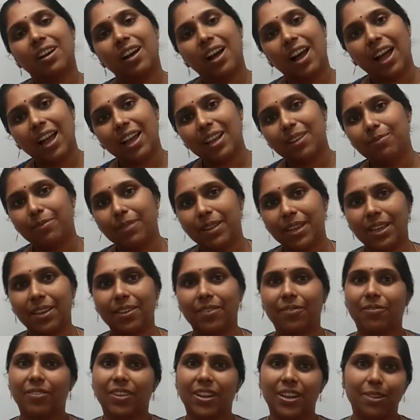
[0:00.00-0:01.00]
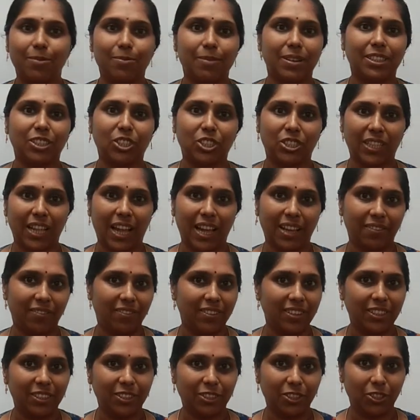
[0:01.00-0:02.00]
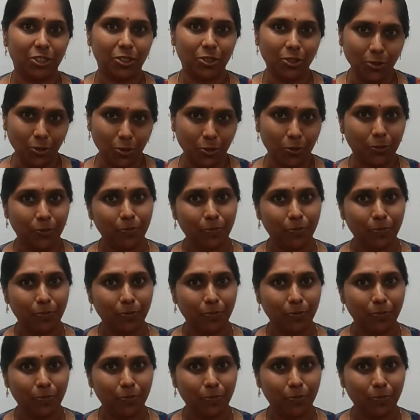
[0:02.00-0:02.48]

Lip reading: I'll be very much thankful to you.